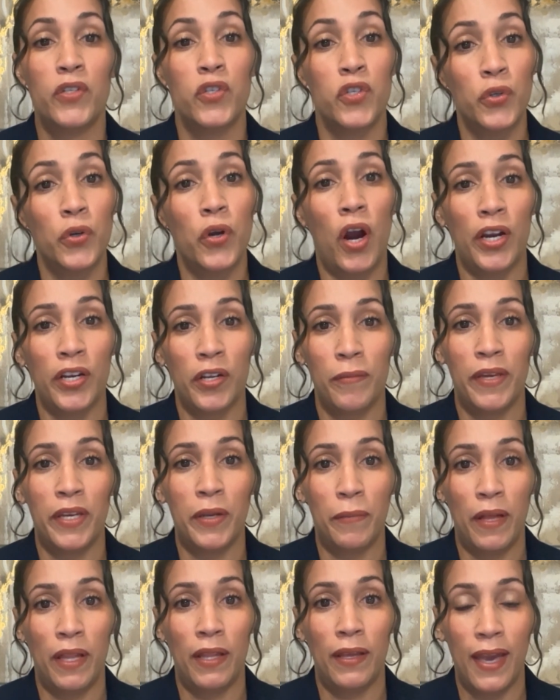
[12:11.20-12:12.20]
true
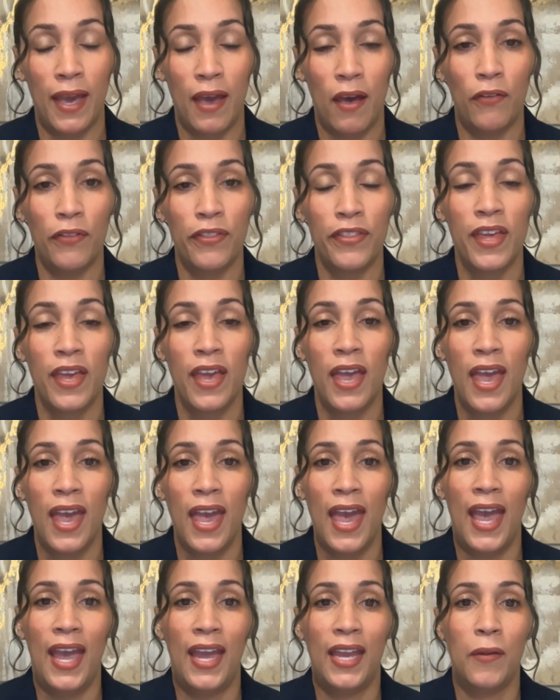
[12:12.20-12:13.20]
cardiometabolic health.
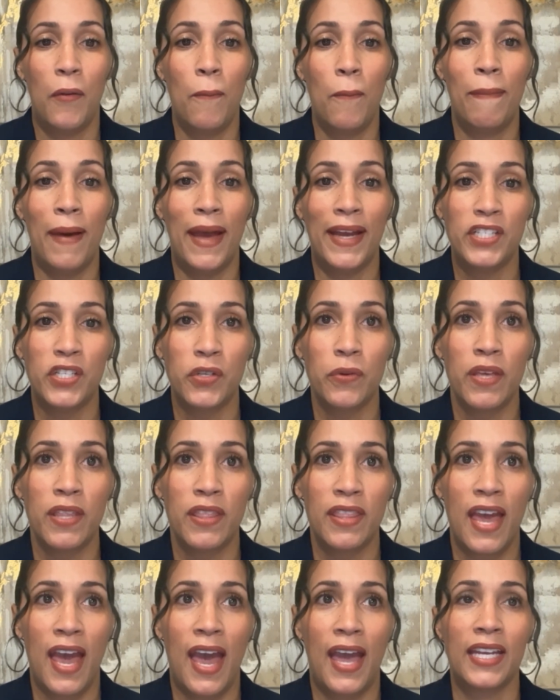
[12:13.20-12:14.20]
And by
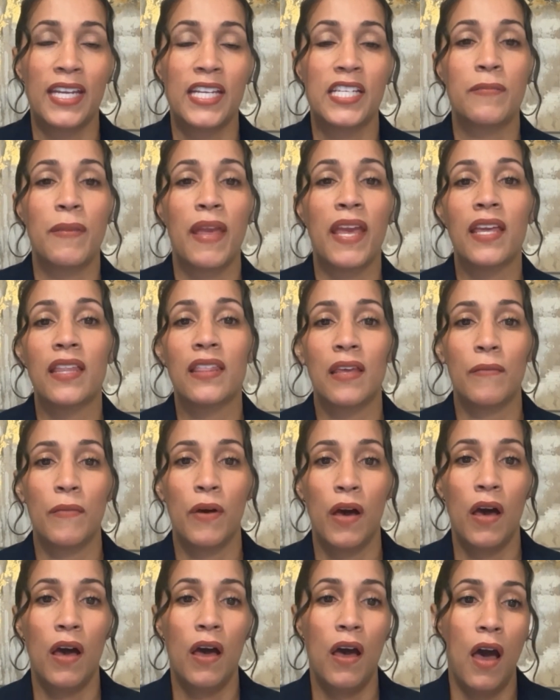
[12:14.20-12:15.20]
doing that is making them
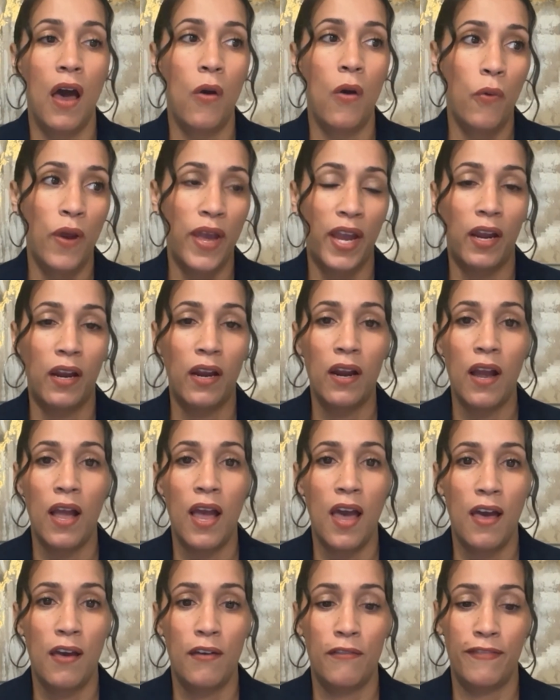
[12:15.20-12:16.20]
aware
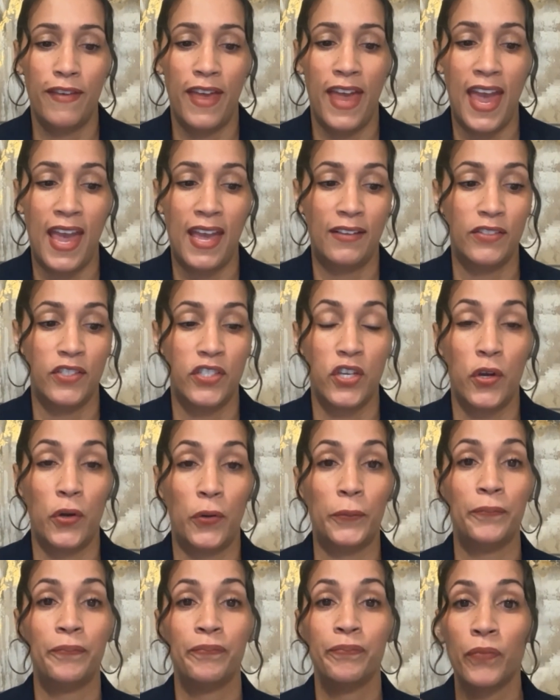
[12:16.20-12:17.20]
of, hey,
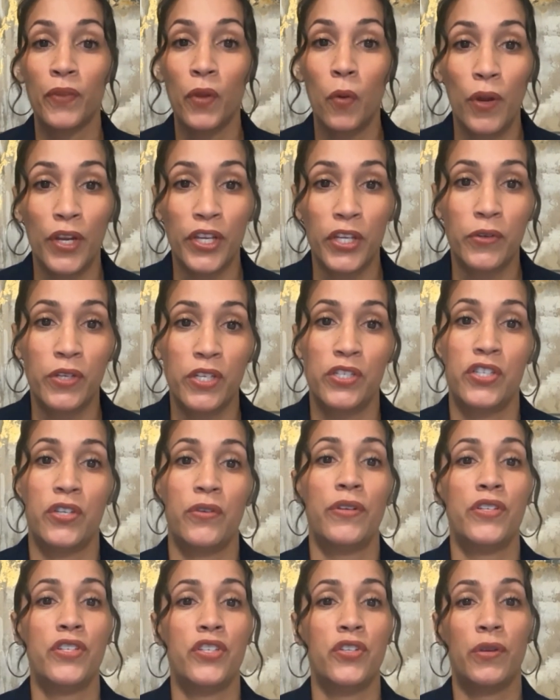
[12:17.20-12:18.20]
so what you can
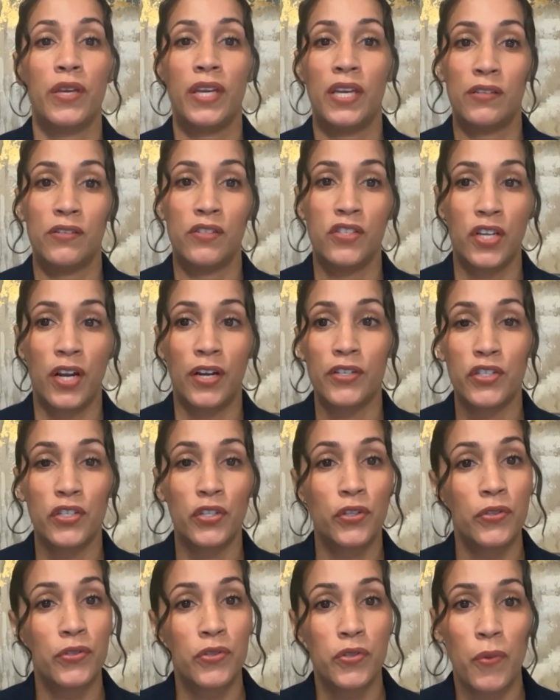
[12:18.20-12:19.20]
do is you can start to
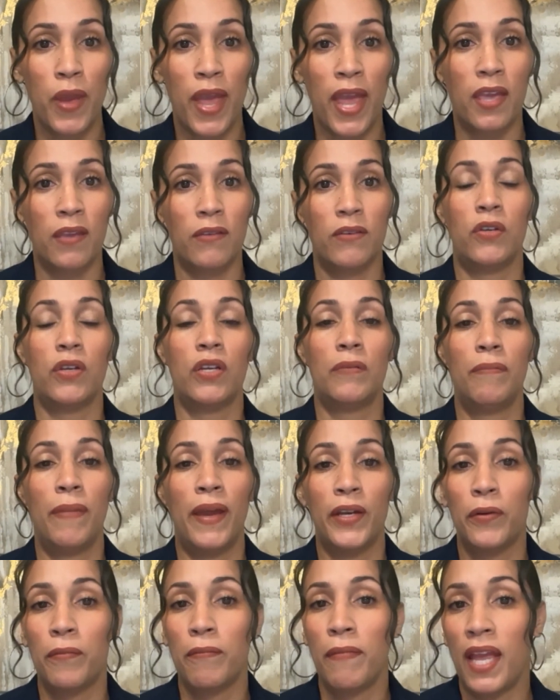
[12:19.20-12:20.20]
lose weight. You can
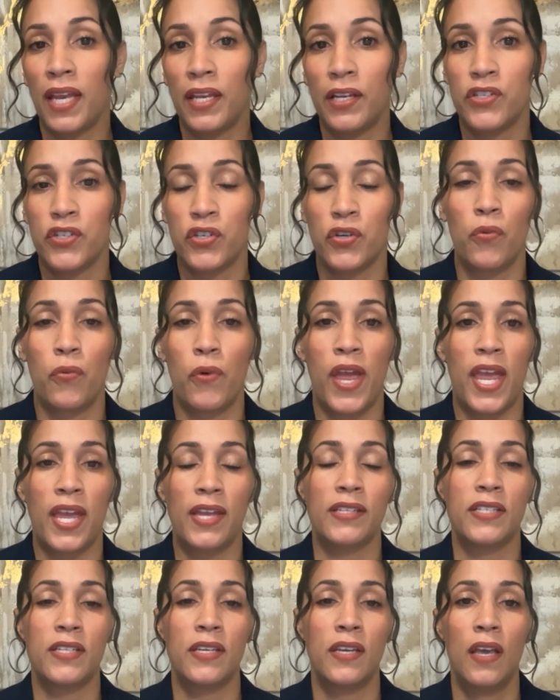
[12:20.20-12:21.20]
better manage your
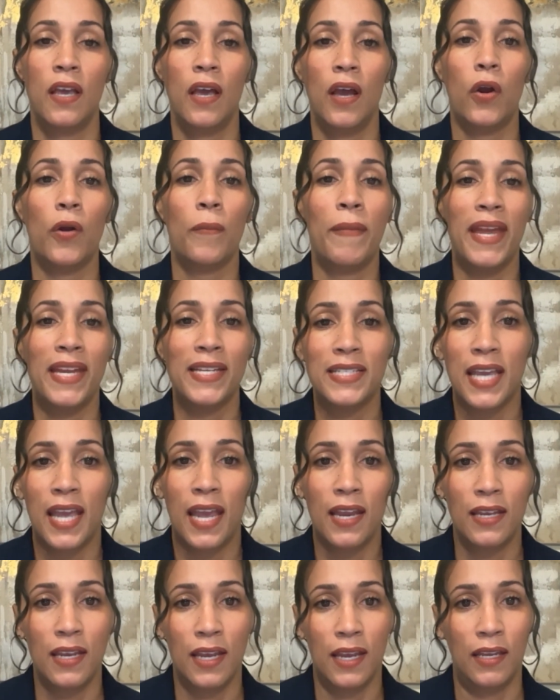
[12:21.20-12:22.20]
weight or
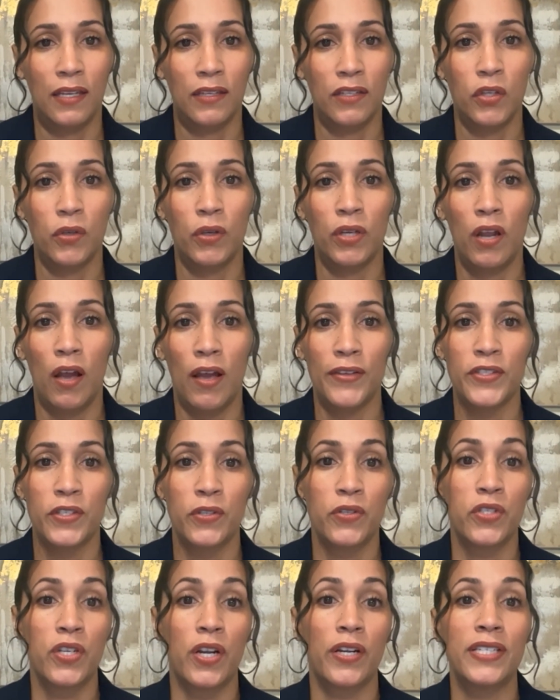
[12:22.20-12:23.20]
maintain it. You can
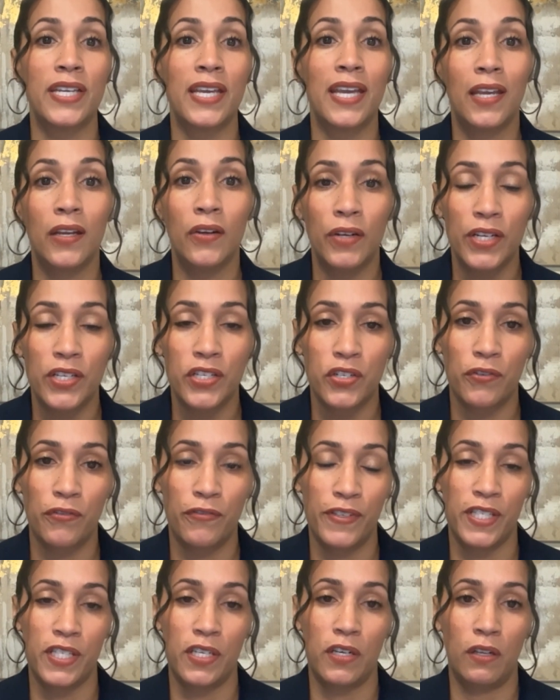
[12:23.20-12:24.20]
also start to increase your
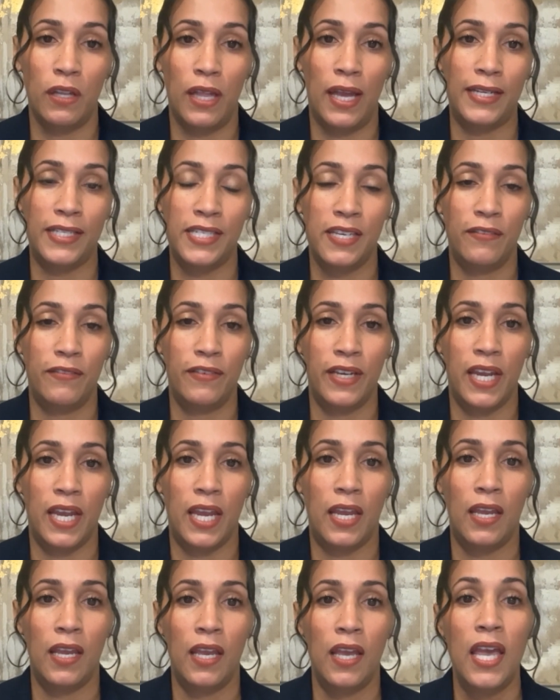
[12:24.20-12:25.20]
physical
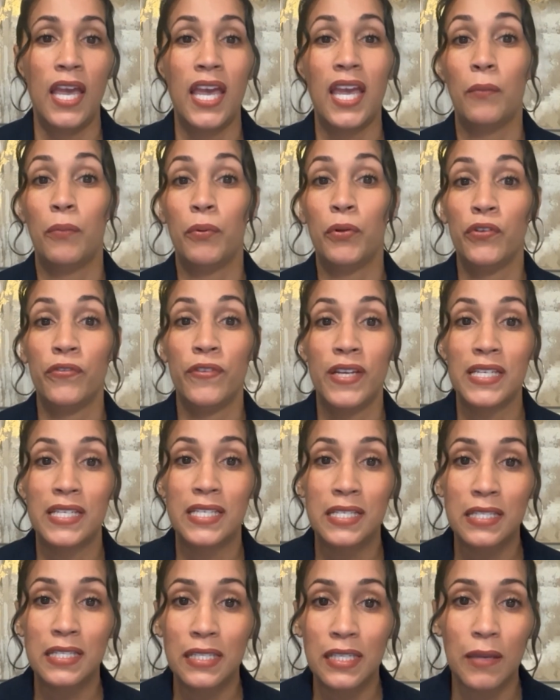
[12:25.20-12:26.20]
activity. Improving
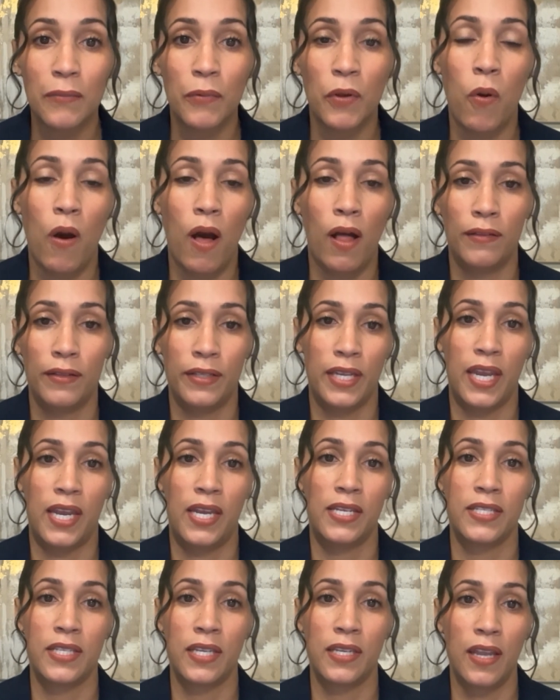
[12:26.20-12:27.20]
sleep quality
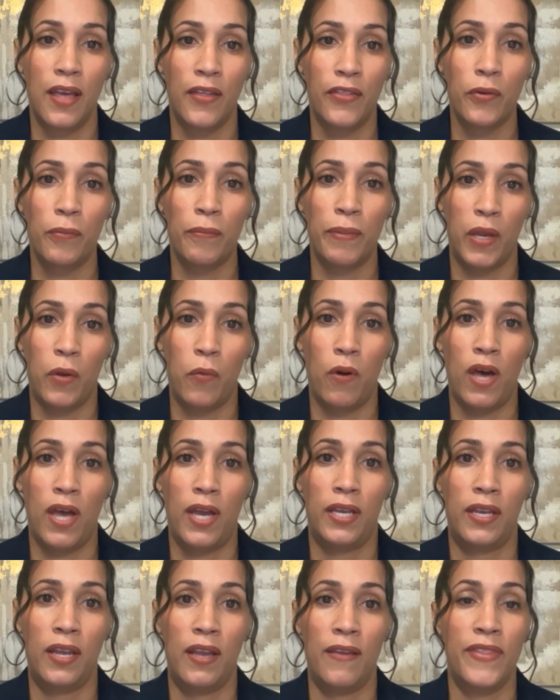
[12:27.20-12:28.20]
is another big
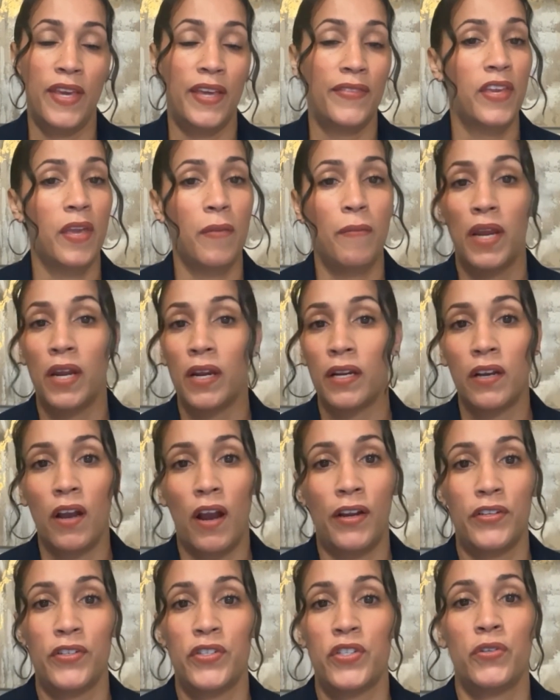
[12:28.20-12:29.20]
one that the American
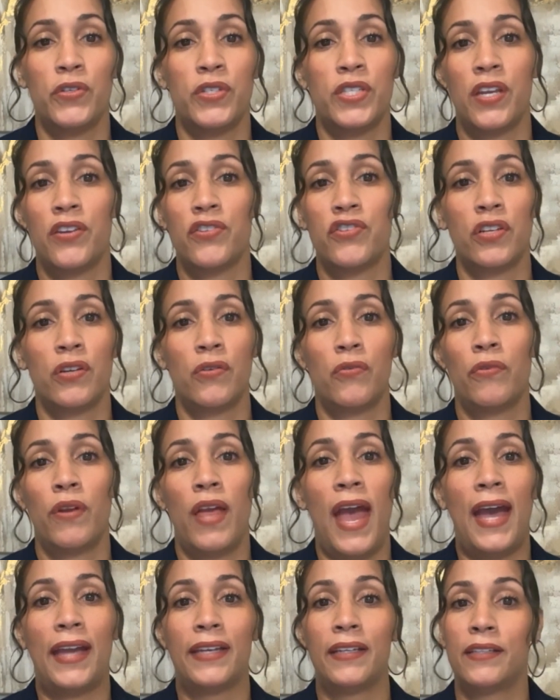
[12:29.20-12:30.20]
Heart Association
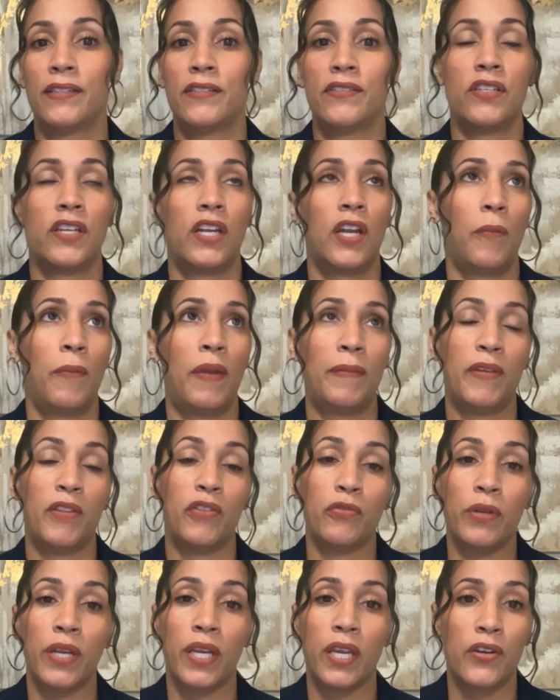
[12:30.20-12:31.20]
added, maybe
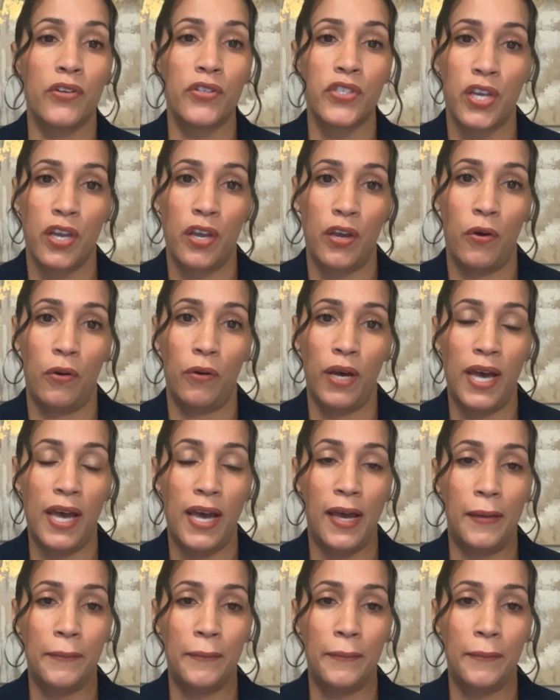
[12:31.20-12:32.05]
3 years ago,